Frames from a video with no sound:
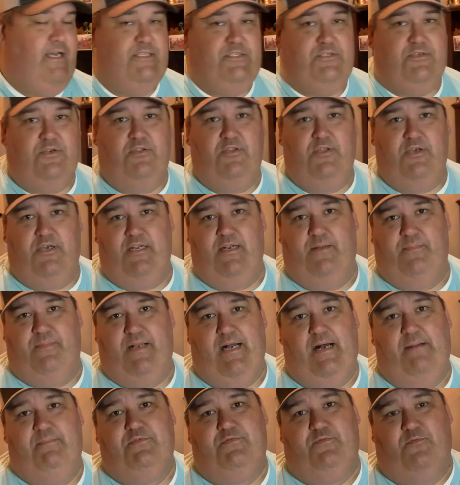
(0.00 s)
I start looking up
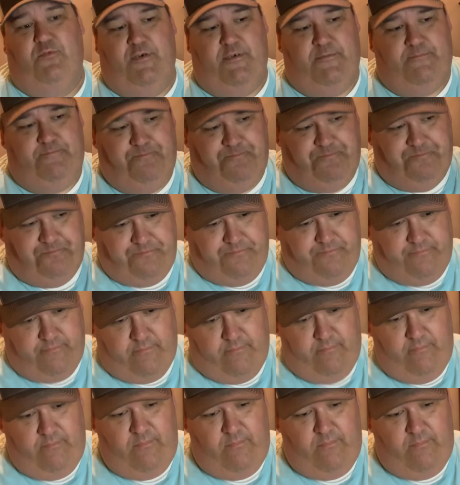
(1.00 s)
comps for it.